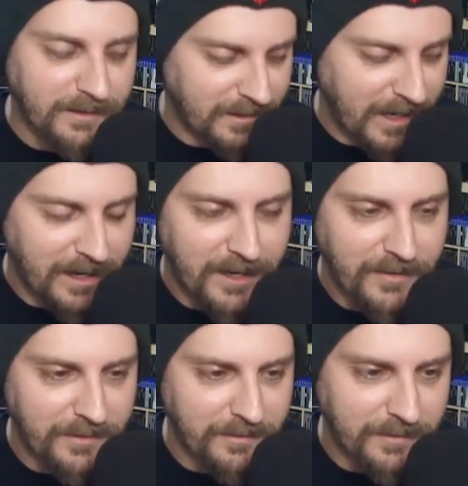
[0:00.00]

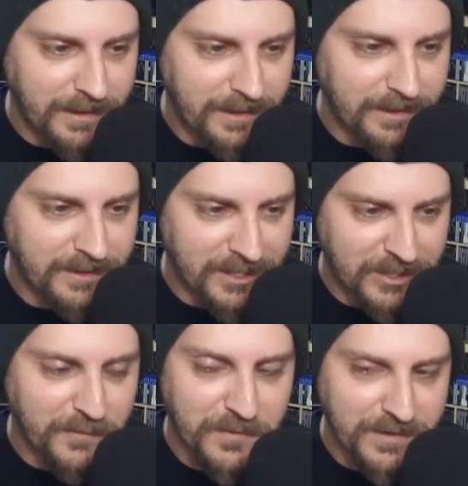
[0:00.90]
and the
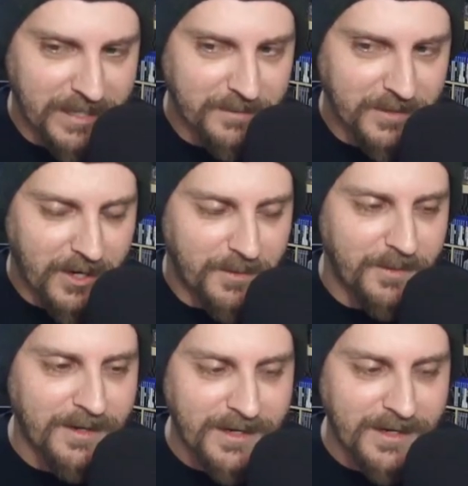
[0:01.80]
64 at the same time.